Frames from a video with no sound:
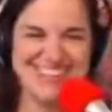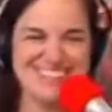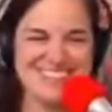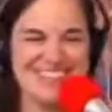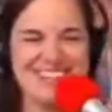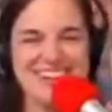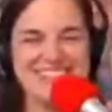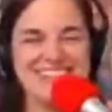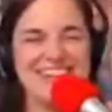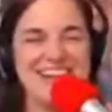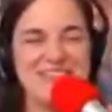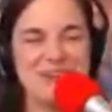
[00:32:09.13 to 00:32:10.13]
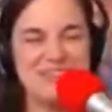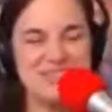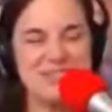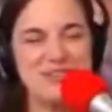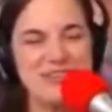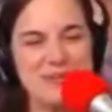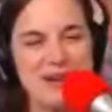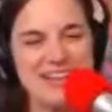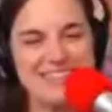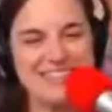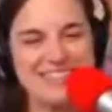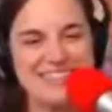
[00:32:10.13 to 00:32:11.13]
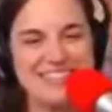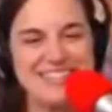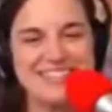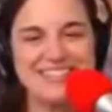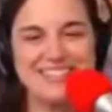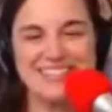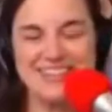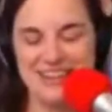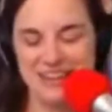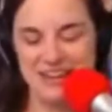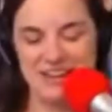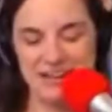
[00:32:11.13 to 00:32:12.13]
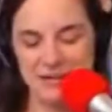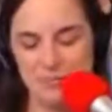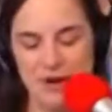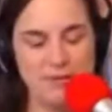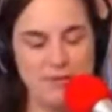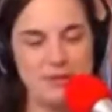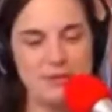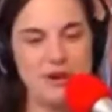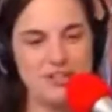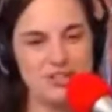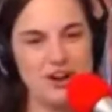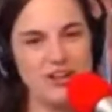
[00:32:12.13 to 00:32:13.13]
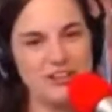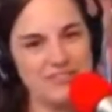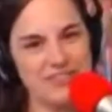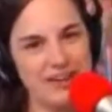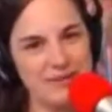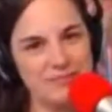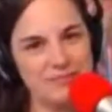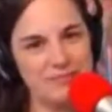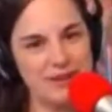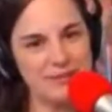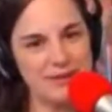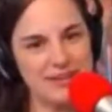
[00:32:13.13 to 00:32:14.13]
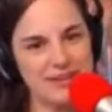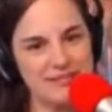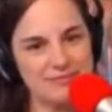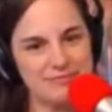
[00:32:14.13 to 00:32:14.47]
So yes, I have watched Newlyweds. Probably watched all of them. Maybe.